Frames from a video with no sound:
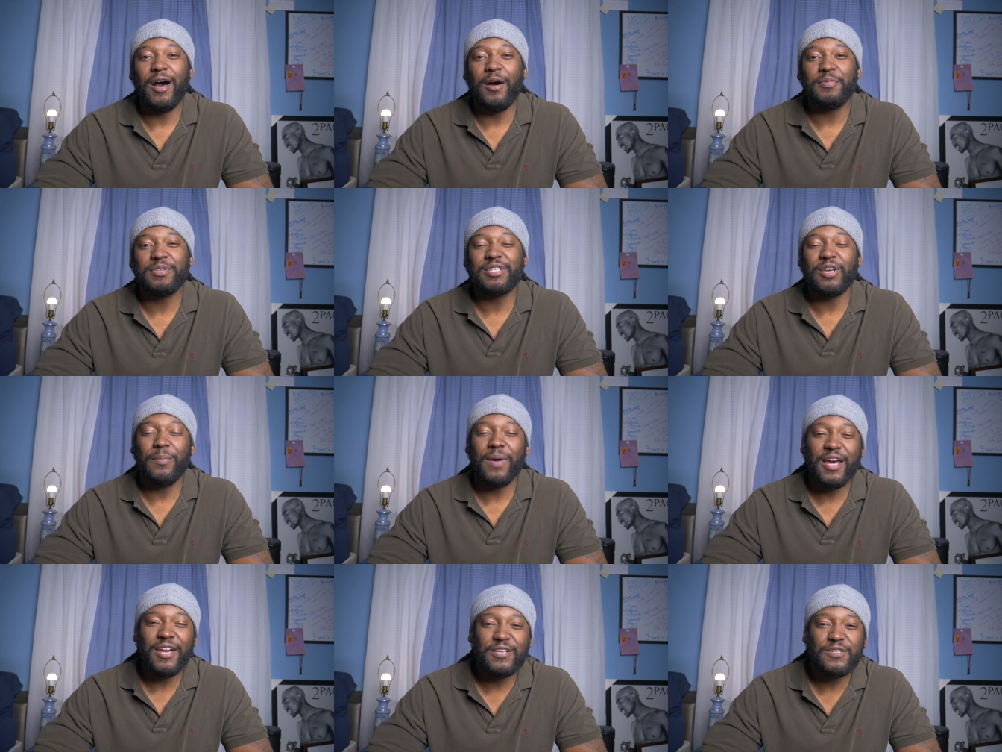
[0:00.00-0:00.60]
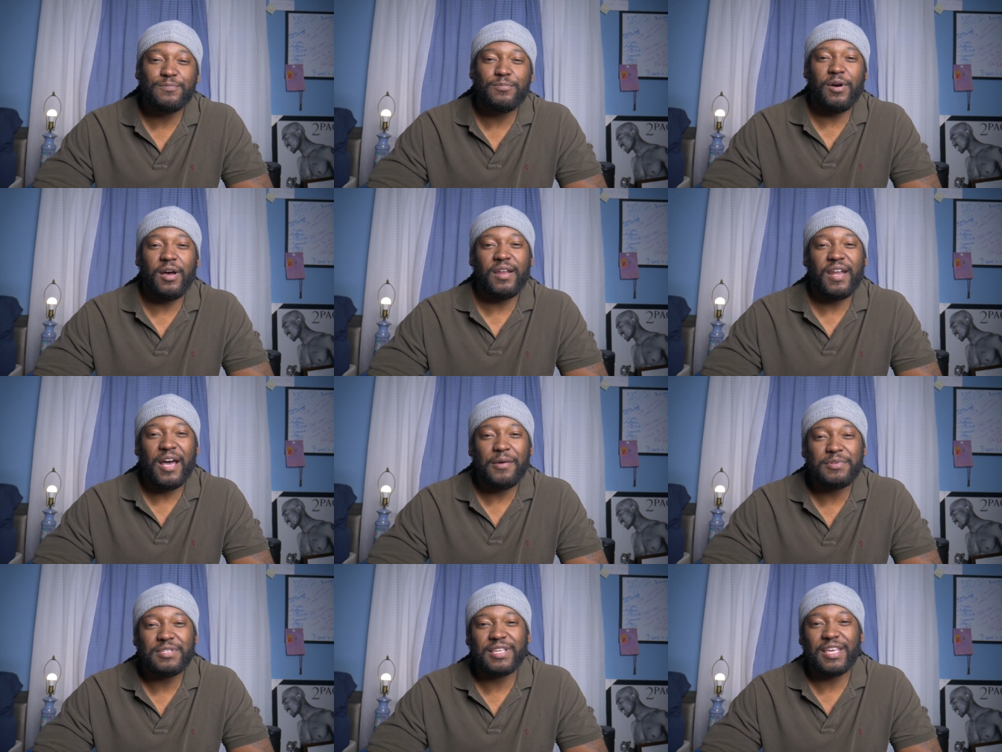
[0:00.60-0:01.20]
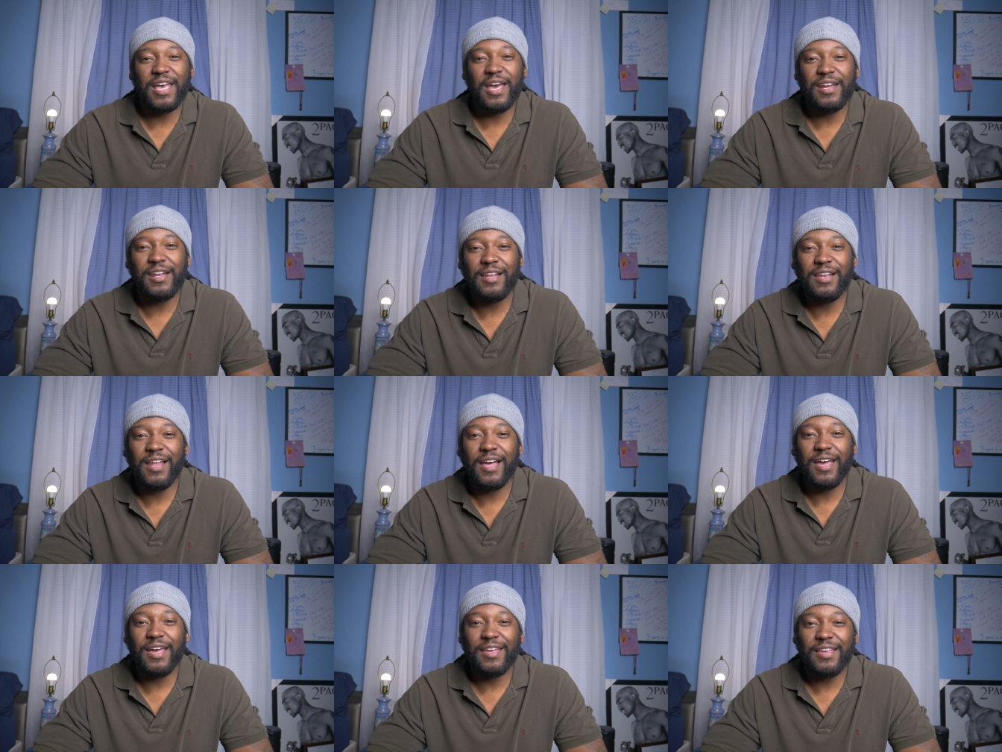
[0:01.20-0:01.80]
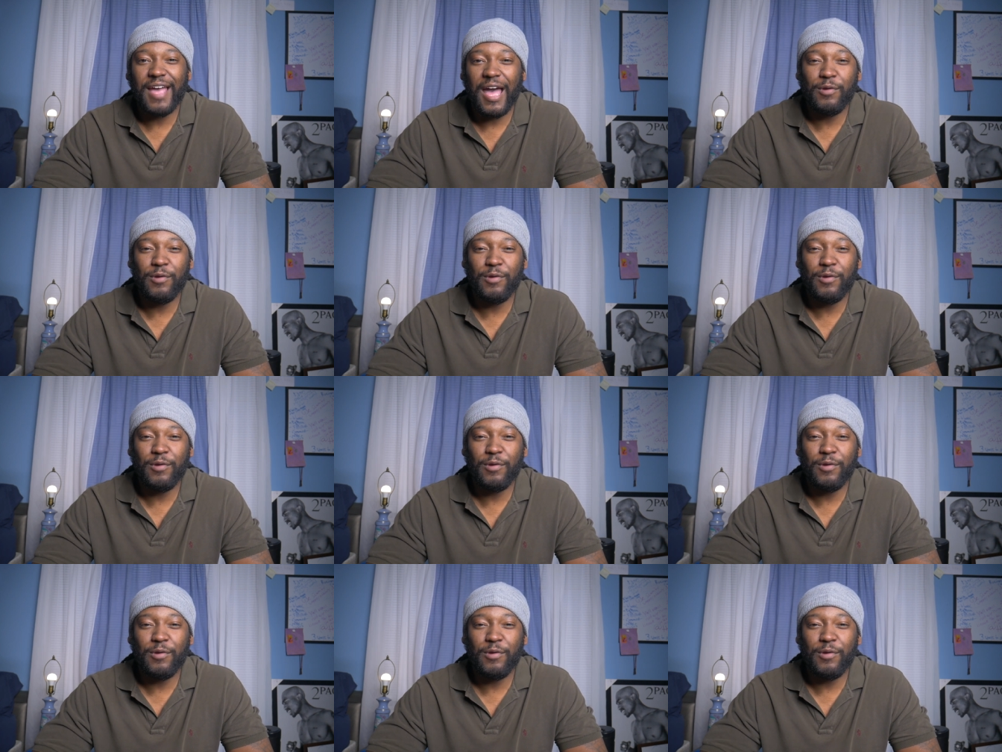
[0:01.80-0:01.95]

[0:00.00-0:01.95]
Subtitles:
so by this point, I was kind of like,